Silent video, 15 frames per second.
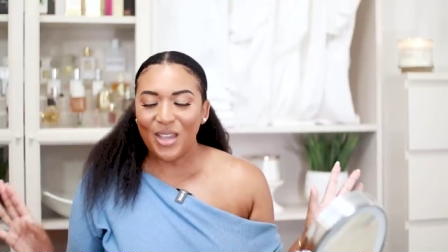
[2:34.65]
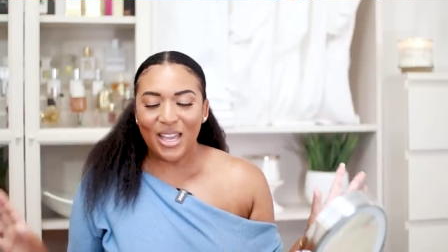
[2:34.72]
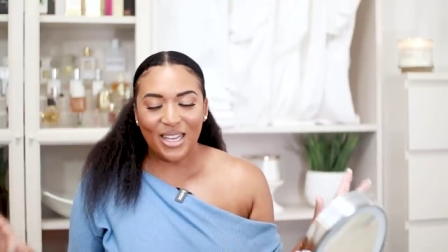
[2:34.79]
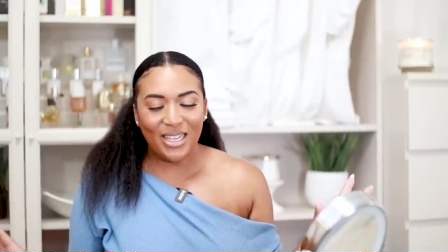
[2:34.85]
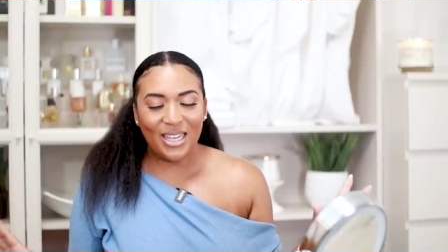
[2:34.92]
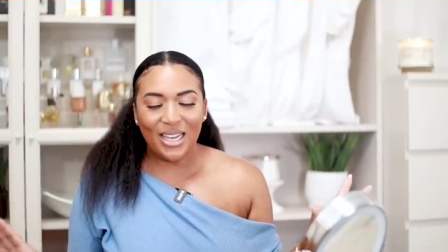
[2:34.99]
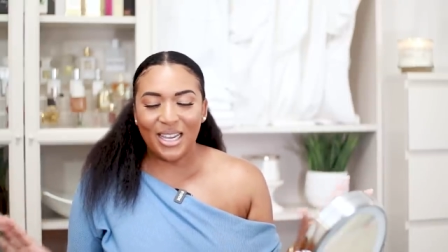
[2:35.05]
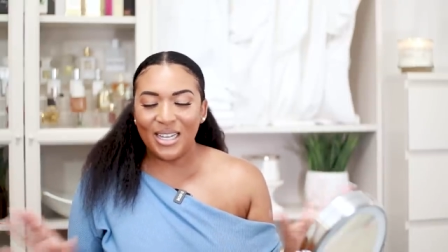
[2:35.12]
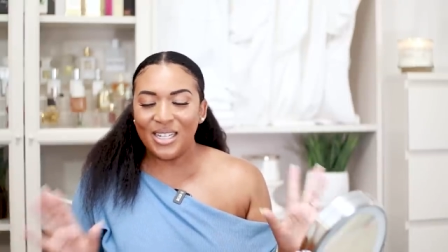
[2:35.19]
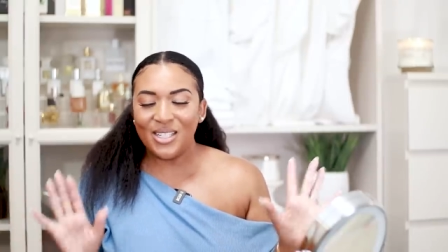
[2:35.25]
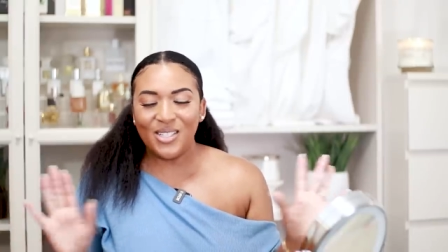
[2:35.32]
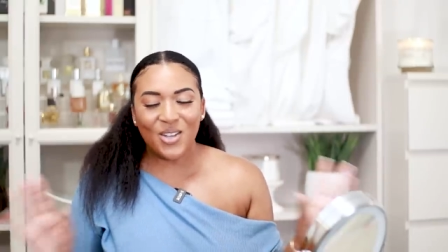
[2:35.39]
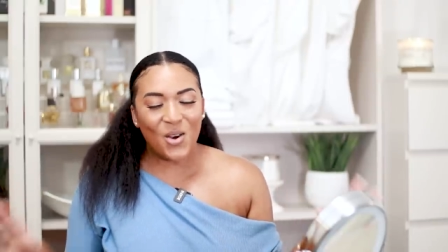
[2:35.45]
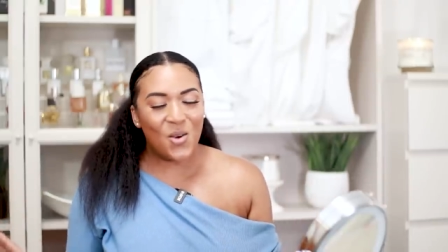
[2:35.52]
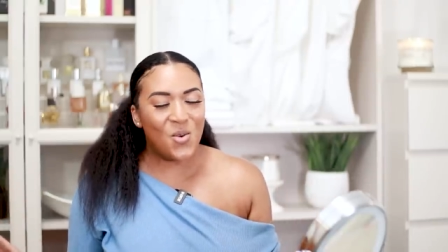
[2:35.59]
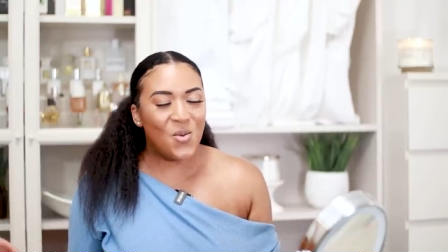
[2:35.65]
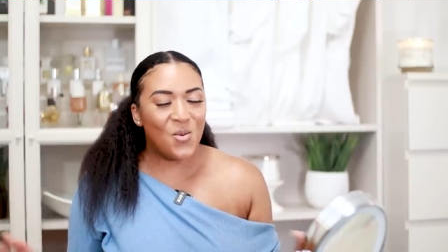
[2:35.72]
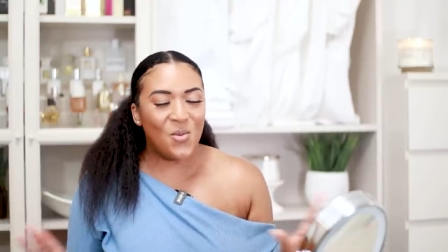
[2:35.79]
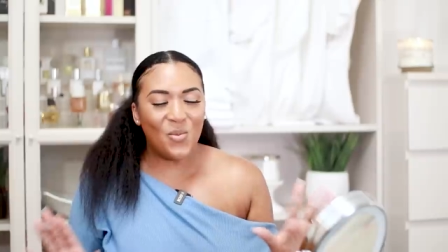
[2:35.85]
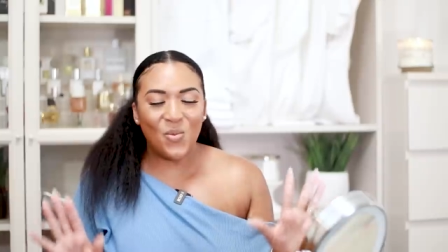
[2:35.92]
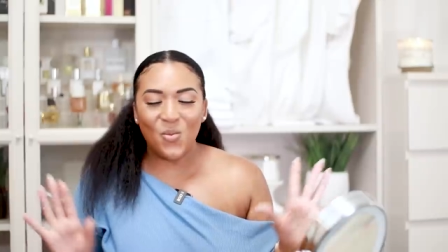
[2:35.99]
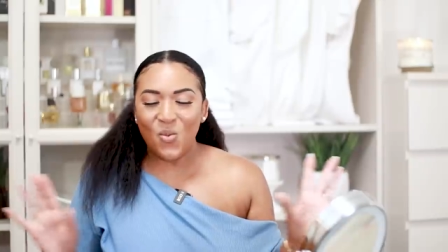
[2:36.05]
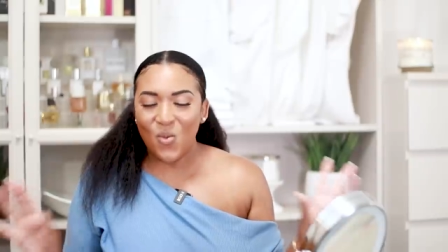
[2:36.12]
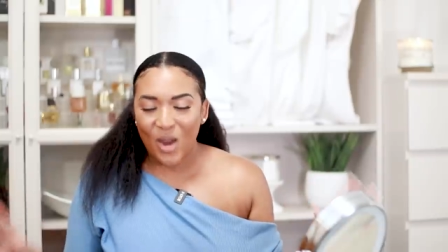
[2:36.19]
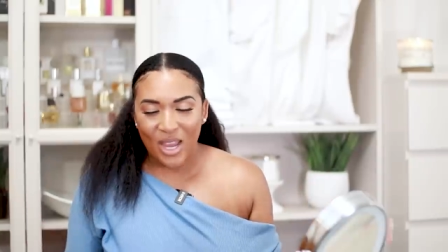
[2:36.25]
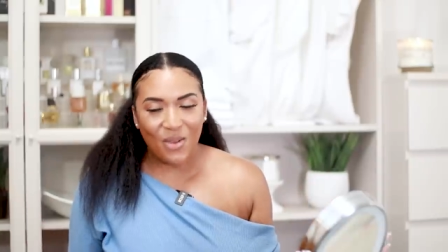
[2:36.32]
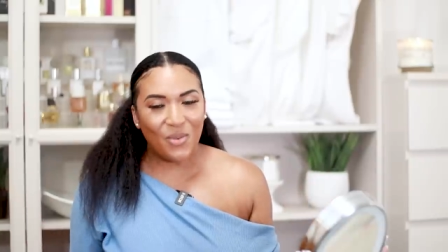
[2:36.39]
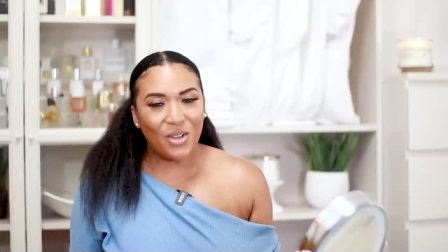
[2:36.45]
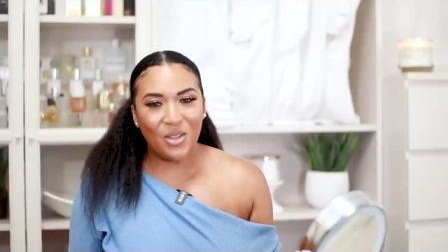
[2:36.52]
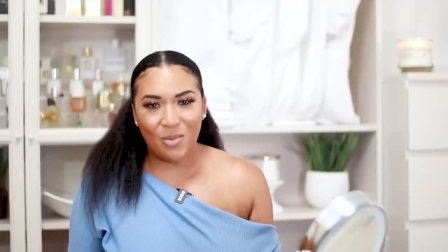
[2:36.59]
again, don't
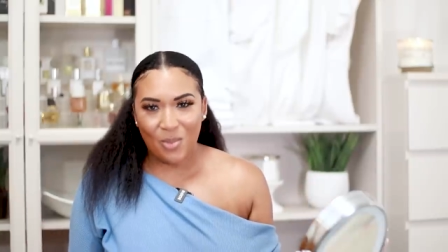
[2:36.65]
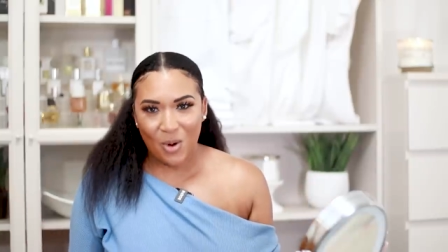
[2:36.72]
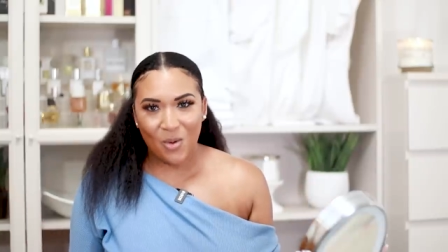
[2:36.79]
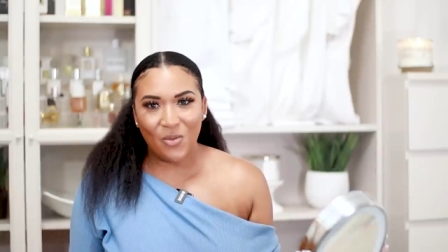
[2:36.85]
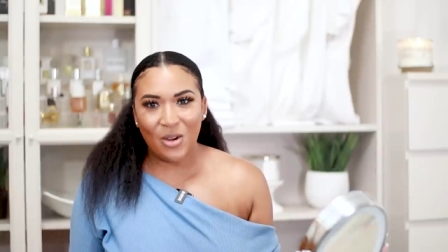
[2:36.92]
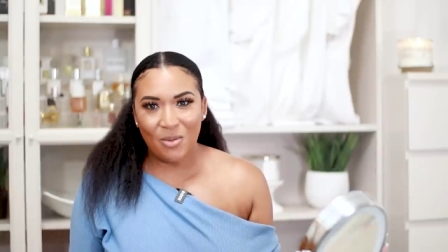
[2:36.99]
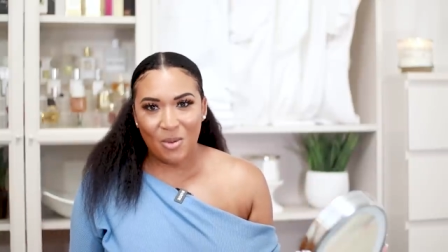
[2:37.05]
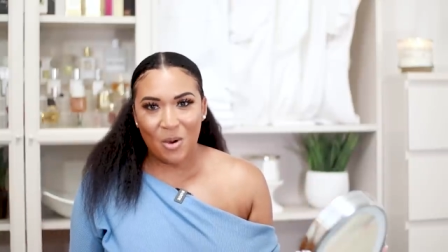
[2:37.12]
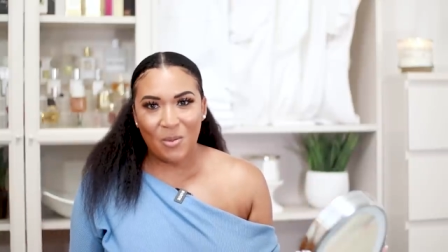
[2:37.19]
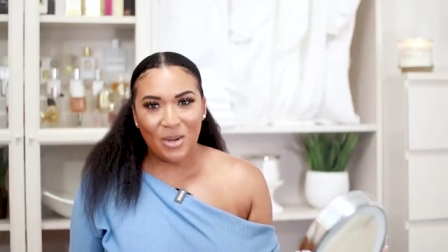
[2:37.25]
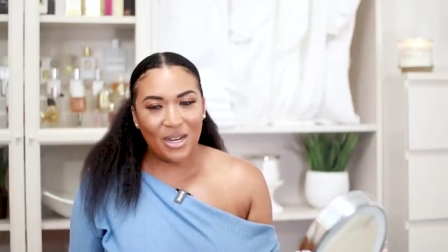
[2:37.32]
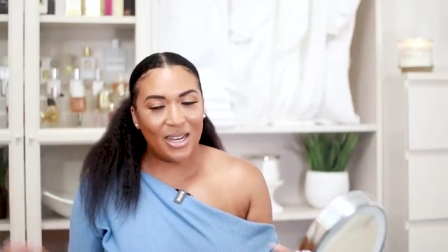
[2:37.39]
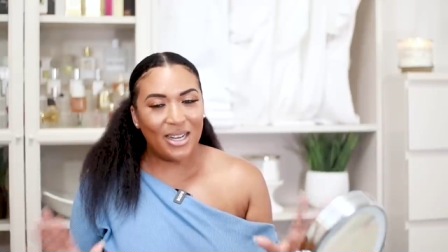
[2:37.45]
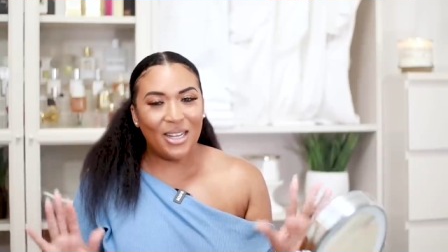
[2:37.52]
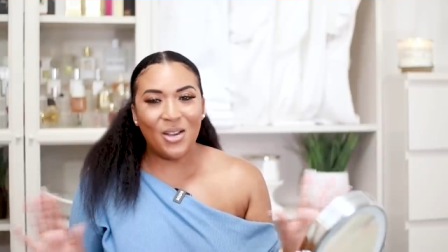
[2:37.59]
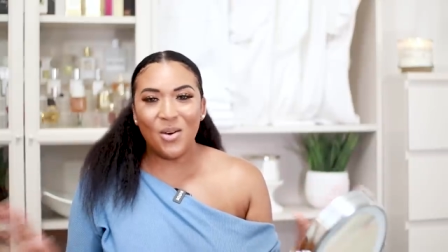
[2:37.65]
wait for the perfect moment, honey.